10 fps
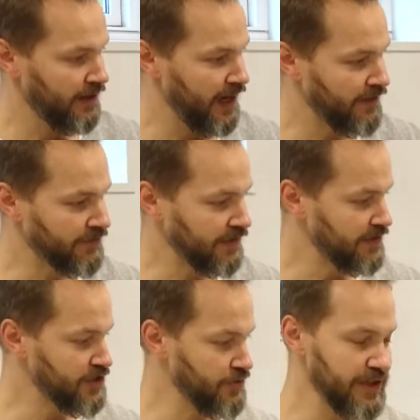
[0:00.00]
After the
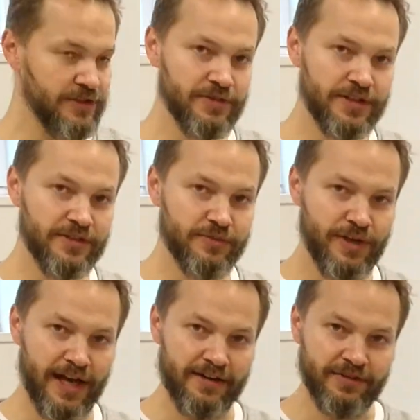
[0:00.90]
screen unit, we
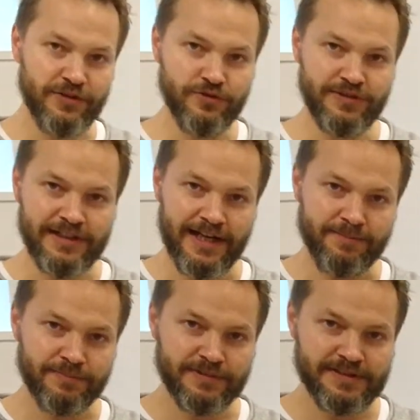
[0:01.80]
have a UV lamp.